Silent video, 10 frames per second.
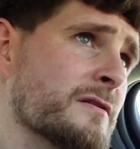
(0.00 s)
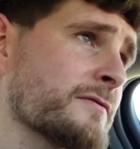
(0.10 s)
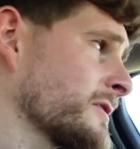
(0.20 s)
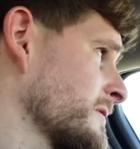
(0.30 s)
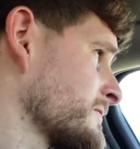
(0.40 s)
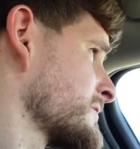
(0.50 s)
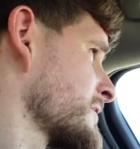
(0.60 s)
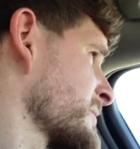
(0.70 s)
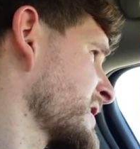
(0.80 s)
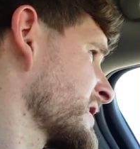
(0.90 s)
think I've got in the
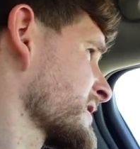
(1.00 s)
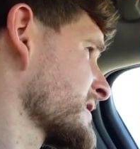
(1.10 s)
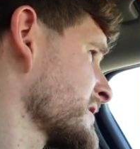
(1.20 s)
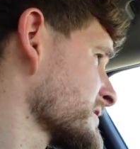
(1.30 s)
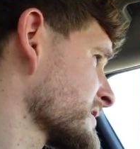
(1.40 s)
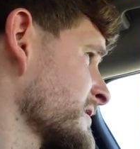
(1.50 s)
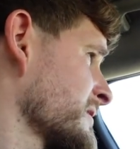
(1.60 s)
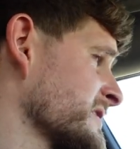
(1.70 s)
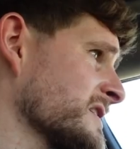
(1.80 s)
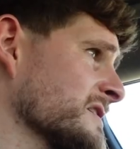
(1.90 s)
wrong parking lot.
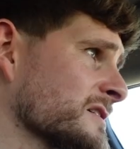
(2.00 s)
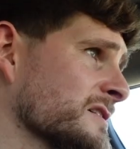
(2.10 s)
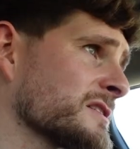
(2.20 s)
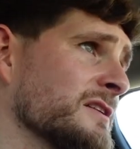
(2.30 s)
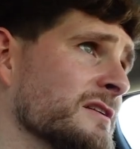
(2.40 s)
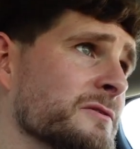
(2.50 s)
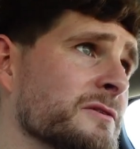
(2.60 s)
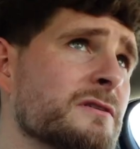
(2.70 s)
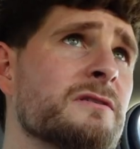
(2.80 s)
This is a casino.